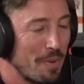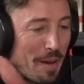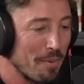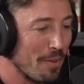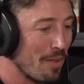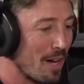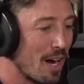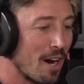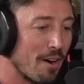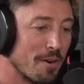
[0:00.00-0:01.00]
People
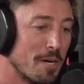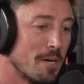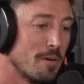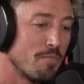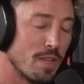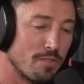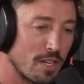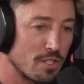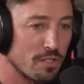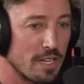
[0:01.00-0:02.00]
are
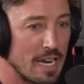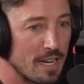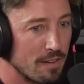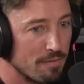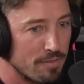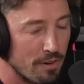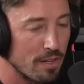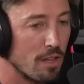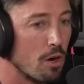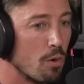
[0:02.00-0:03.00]
essentially eating very
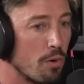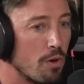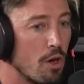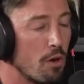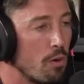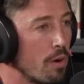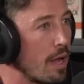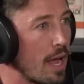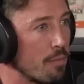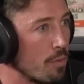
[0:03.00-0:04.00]
low or no
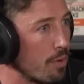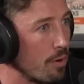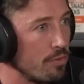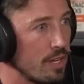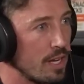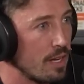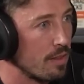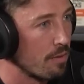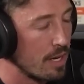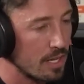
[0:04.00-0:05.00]
animal protein.
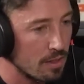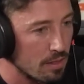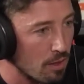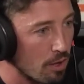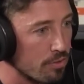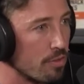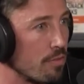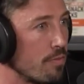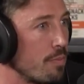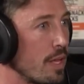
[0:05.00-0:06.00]
They're eating lots
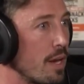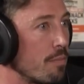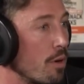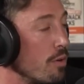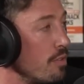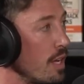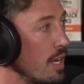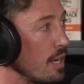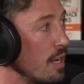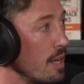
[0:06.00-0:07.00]
of plant
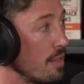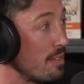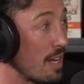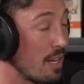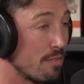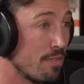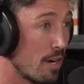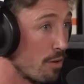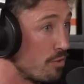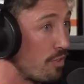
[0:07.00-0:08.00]
protein. They're taking
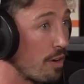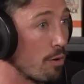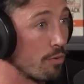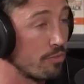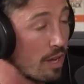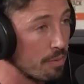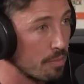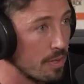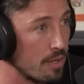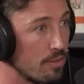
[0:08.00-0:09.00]
phytosterol
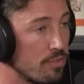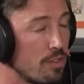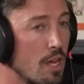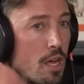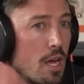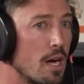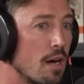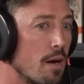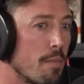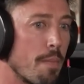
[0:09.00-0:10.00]
supplements,
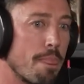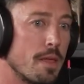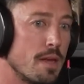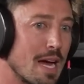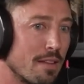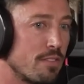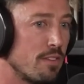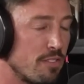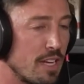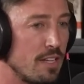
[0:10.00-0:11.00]
um, nuts
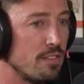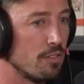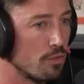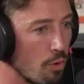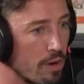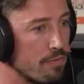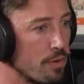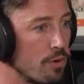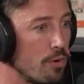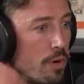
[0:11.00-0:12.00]
and seeds and soy
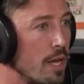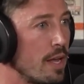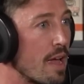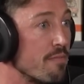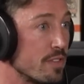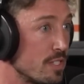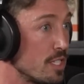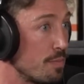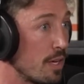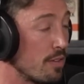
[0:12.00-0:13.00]
food,
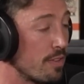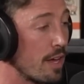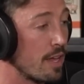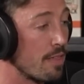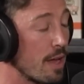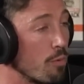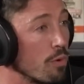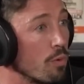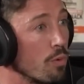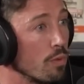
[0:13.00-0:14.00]
emphasis because they, they
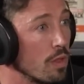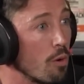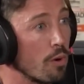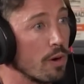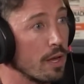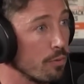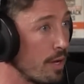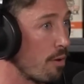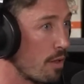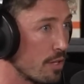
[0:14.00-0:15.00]
will lower
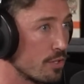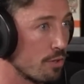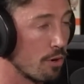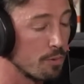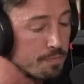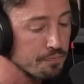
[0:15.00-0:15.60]
LDL cholesterol